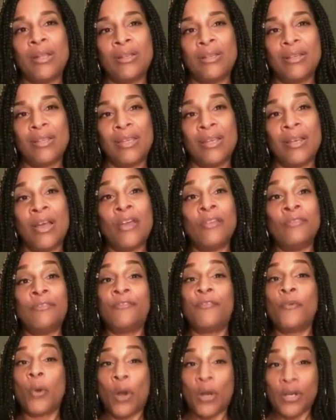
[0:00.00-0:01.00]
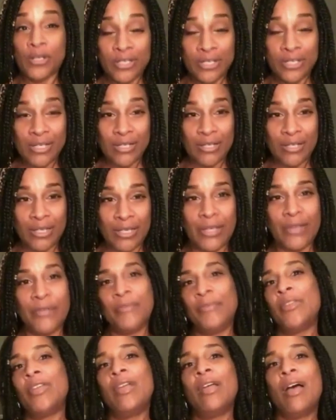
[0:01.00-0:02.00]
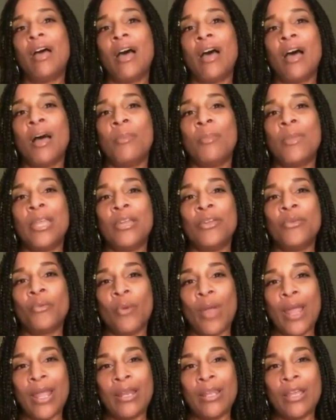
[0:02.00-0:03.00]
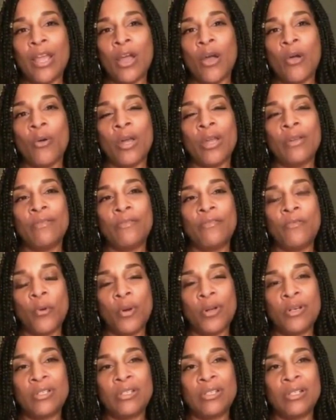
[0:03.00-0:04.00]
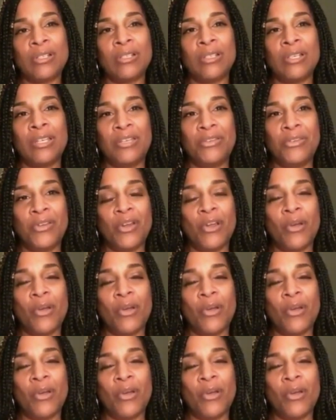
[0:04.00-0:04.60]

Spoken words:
unfortunately, in radio, unfortunately,